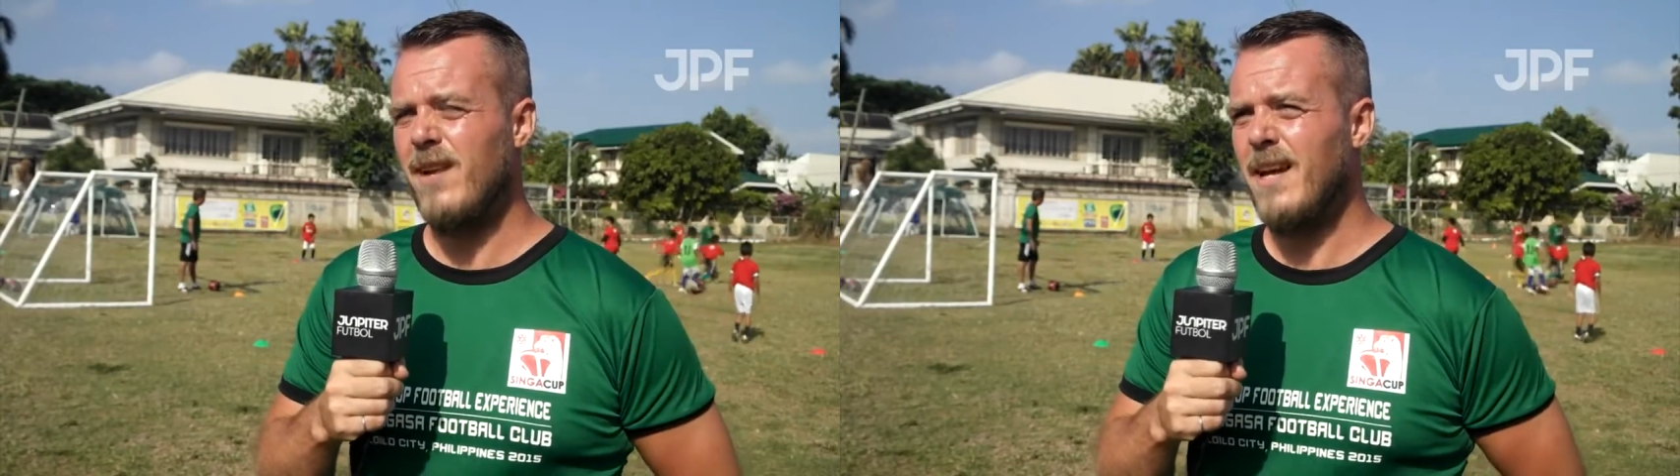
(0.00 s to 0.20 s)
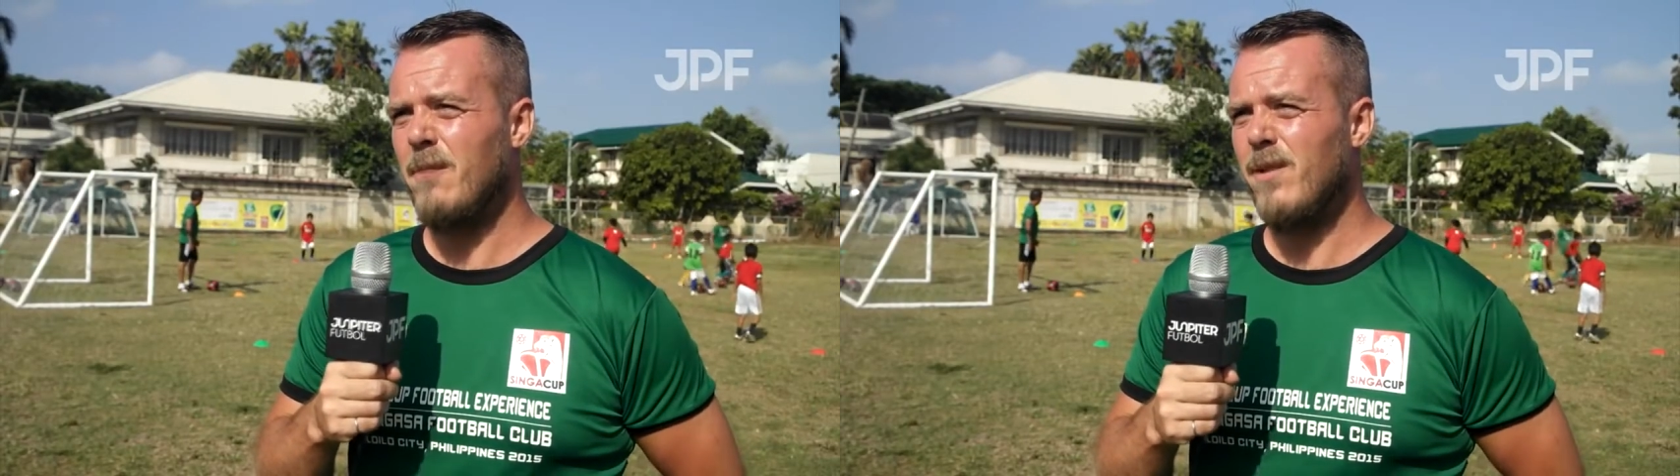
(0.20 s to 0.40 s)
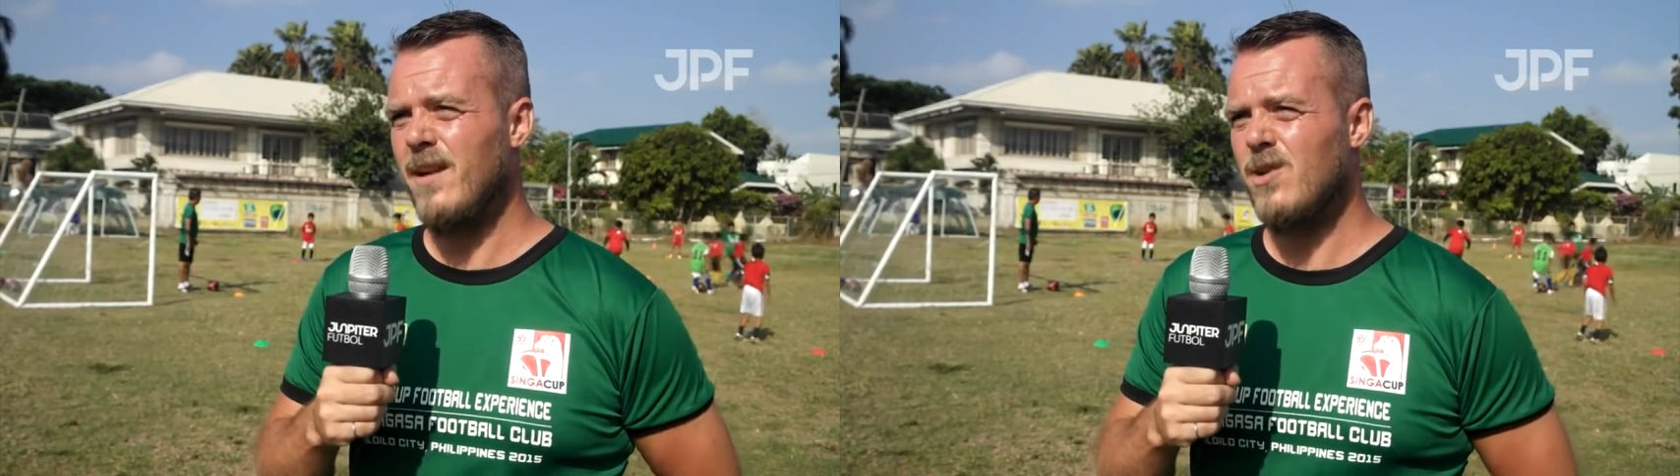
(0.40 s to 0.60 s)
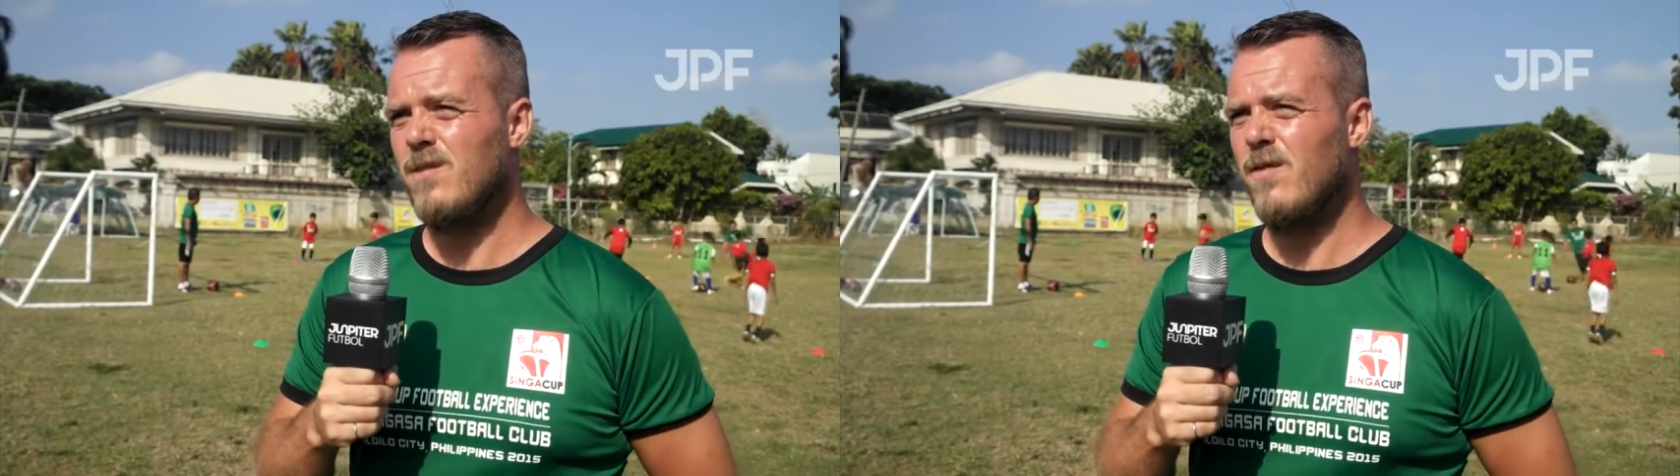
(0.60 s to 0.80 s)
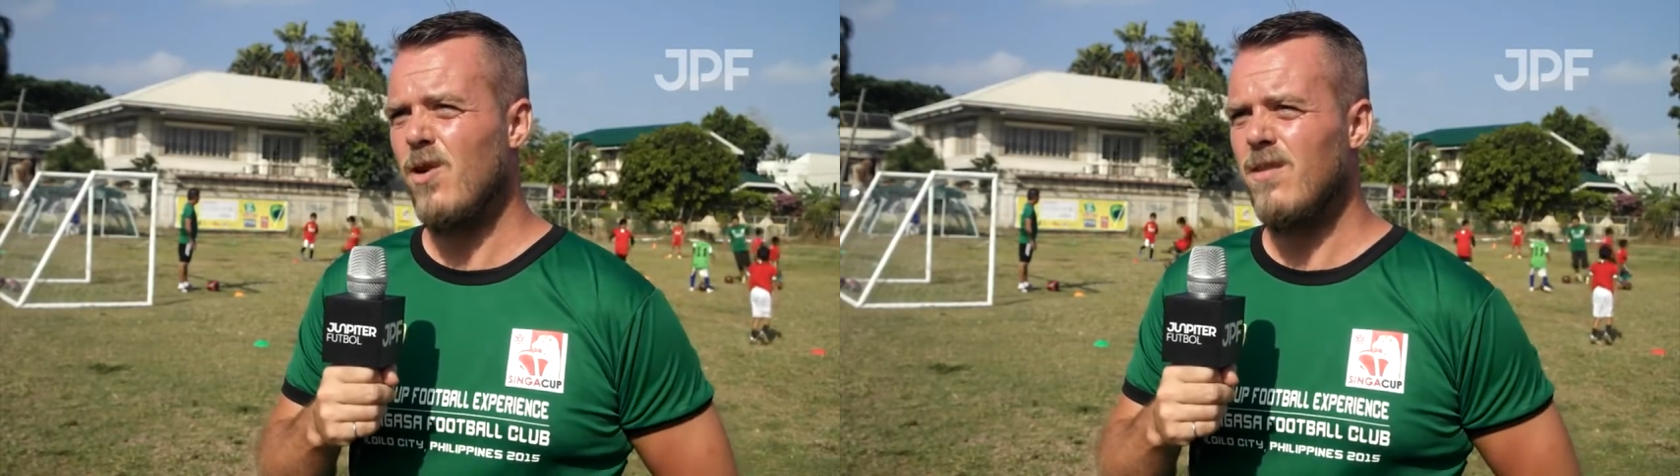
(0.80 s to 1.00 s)
bringing players
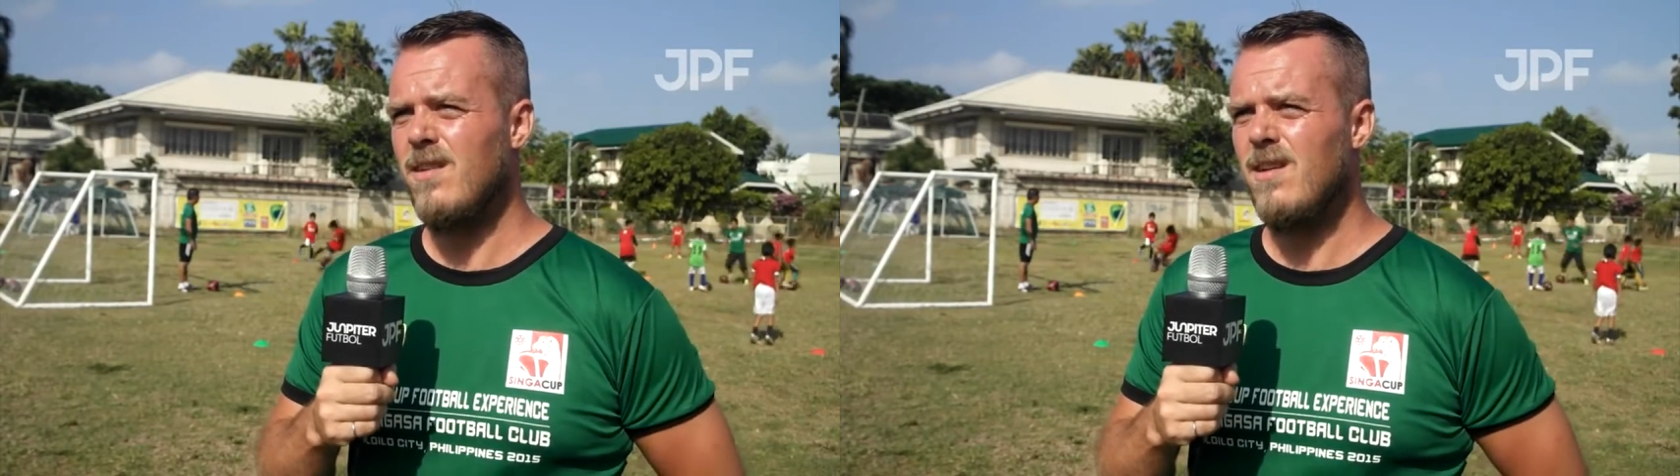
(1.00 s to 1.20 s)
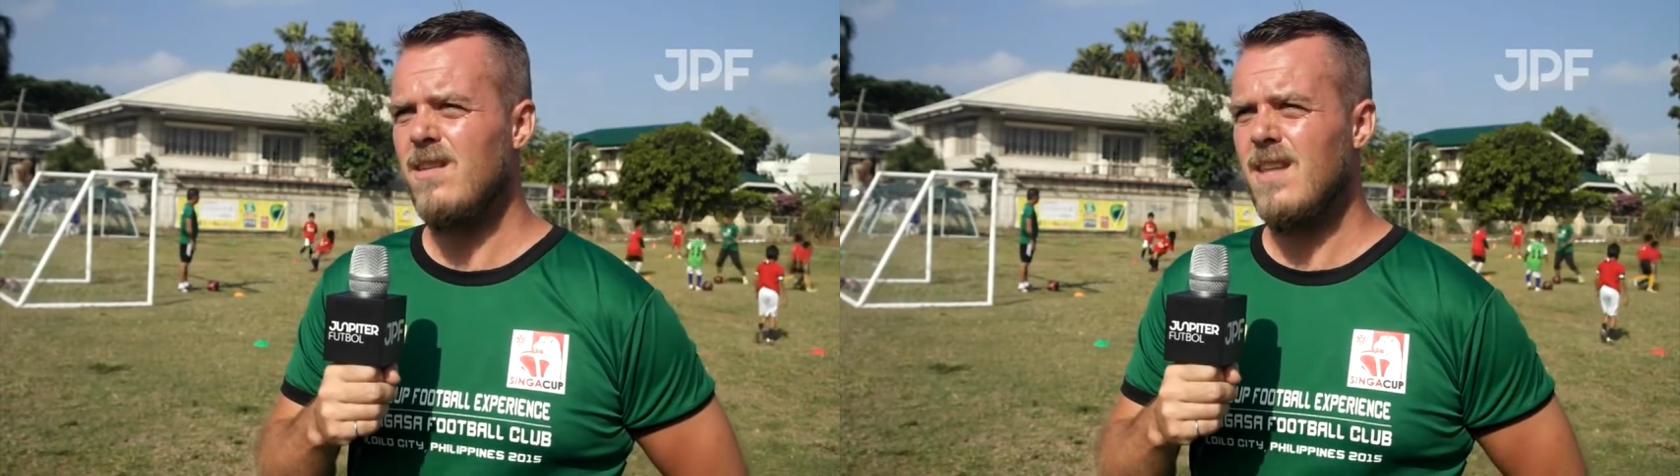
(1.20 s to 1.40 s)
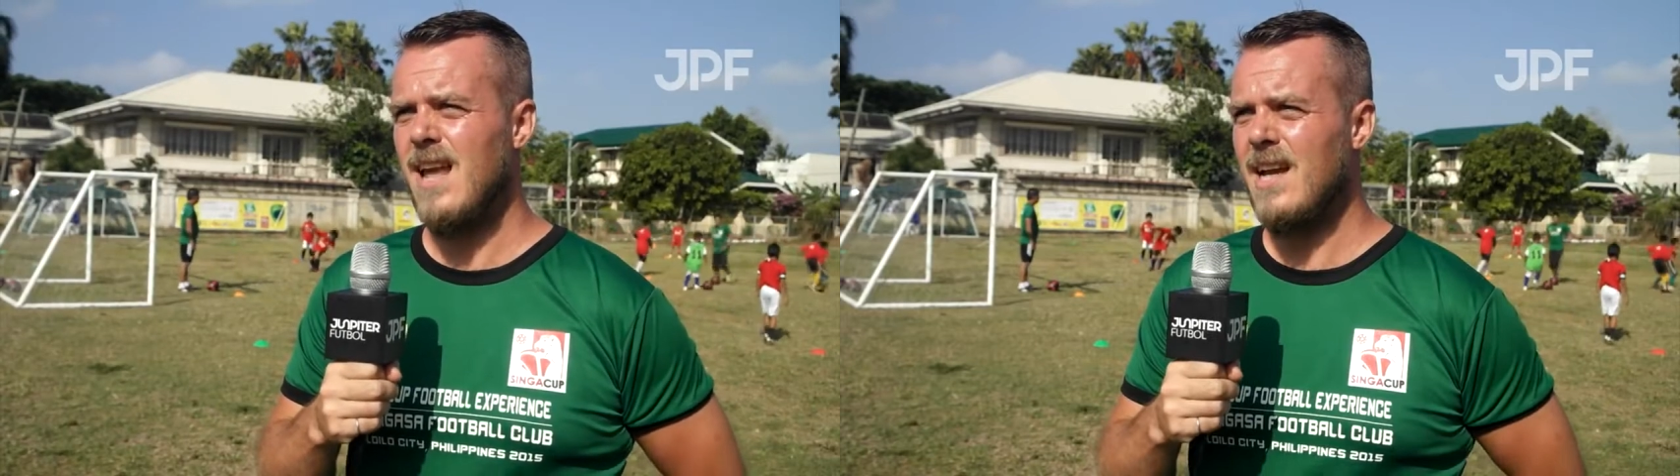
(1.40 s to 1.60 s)
for the